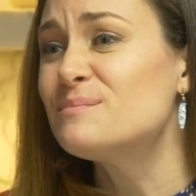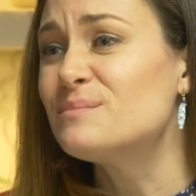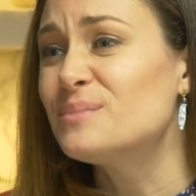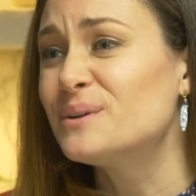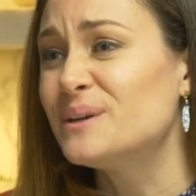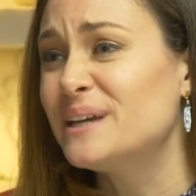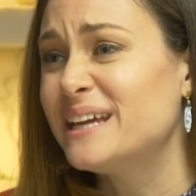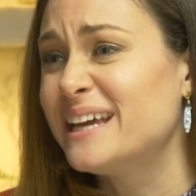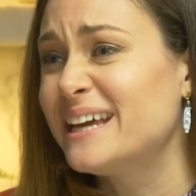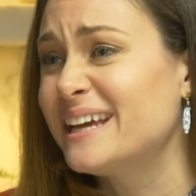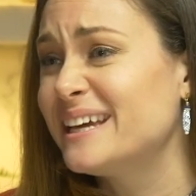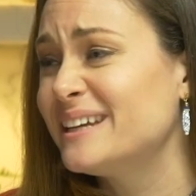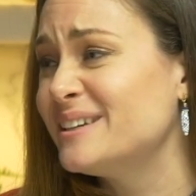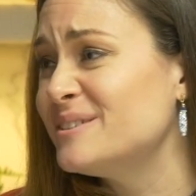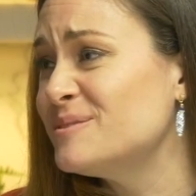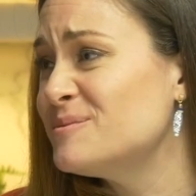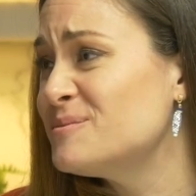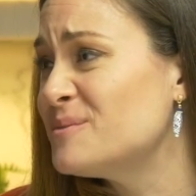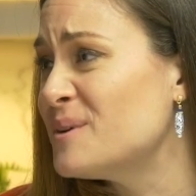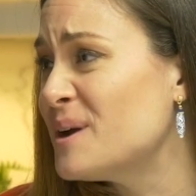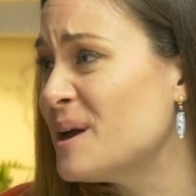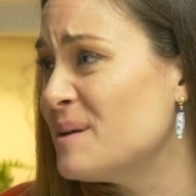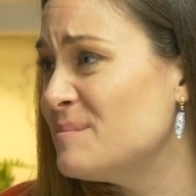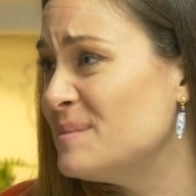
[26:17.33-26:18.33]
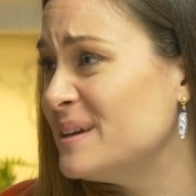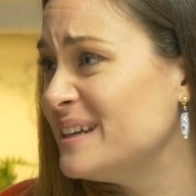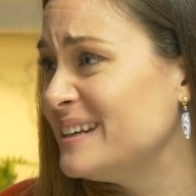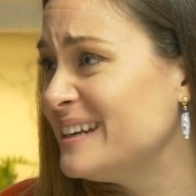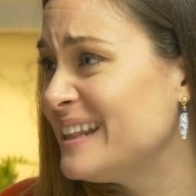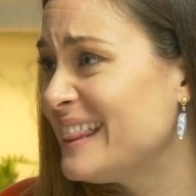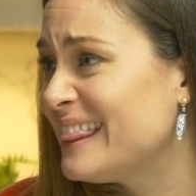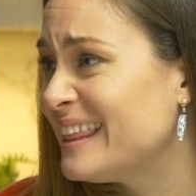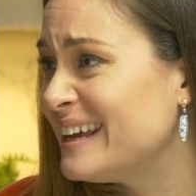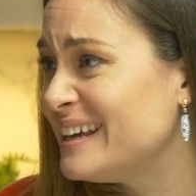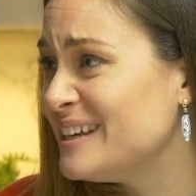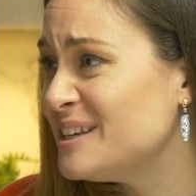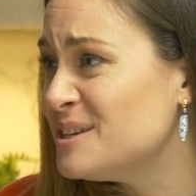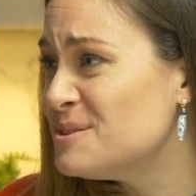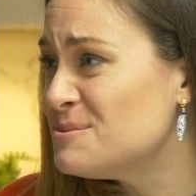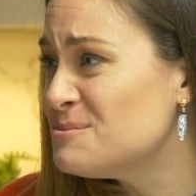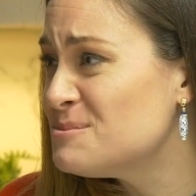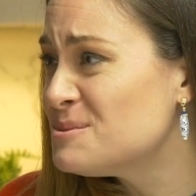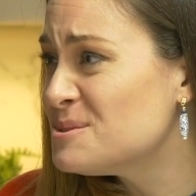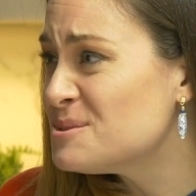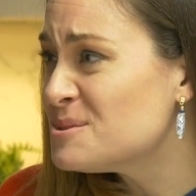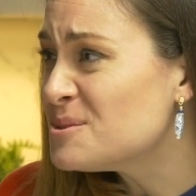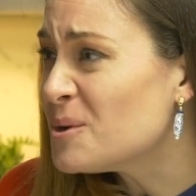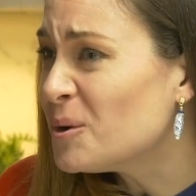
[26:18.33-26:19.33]
Breanne, Robyn, thank you
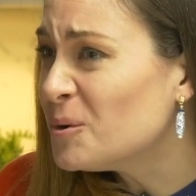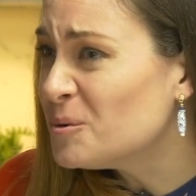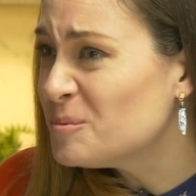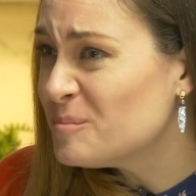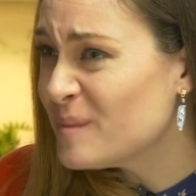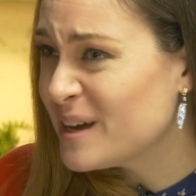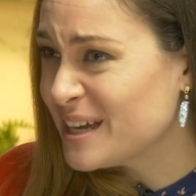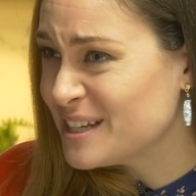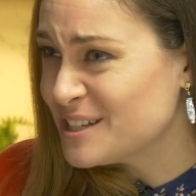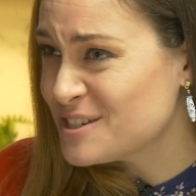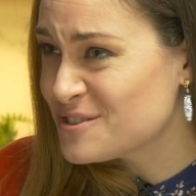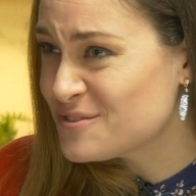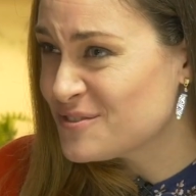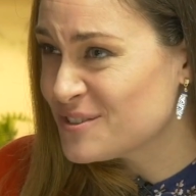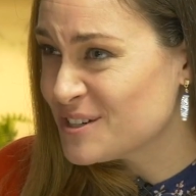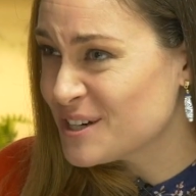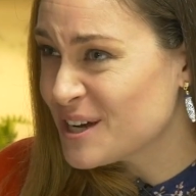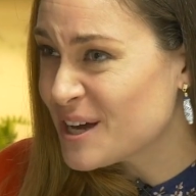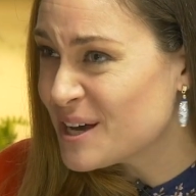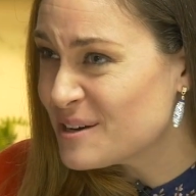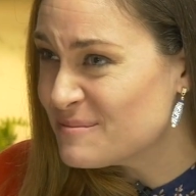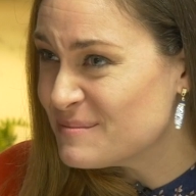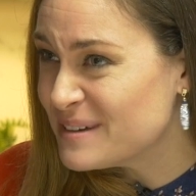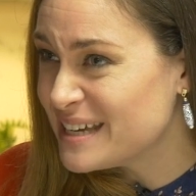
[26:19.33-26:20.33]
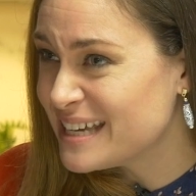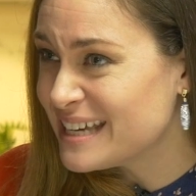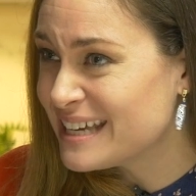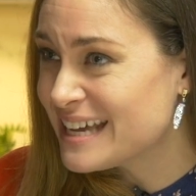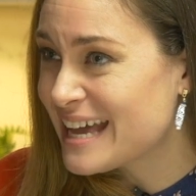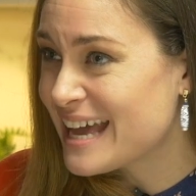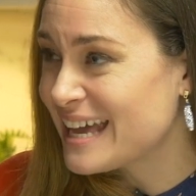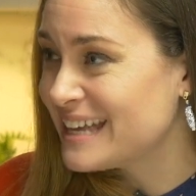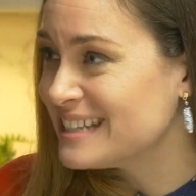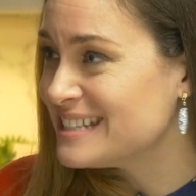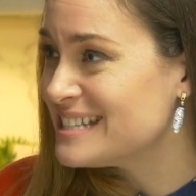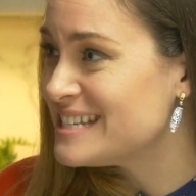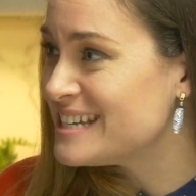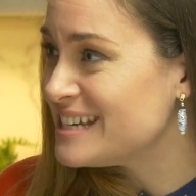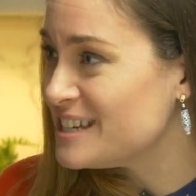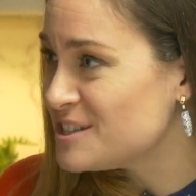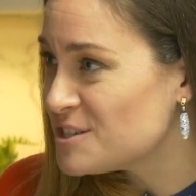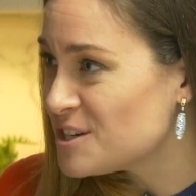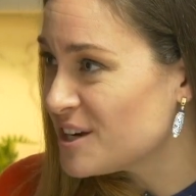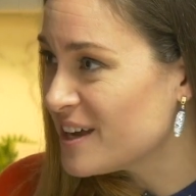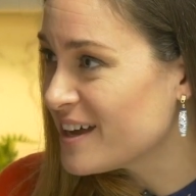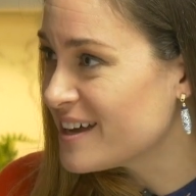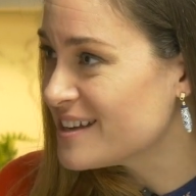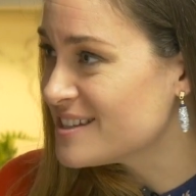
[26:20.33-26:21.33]
so much for coming and
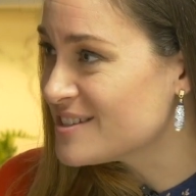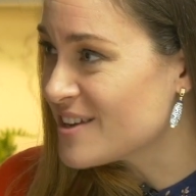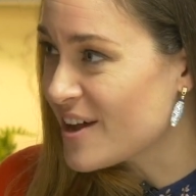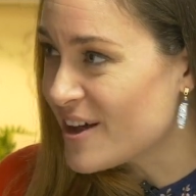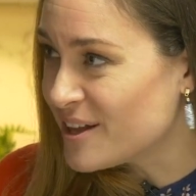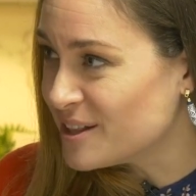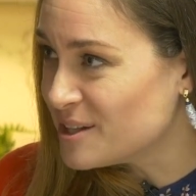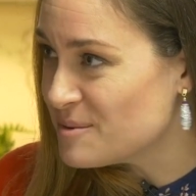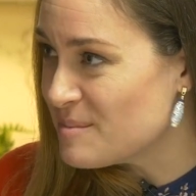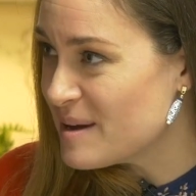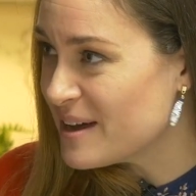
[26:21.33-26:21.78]
teaching us all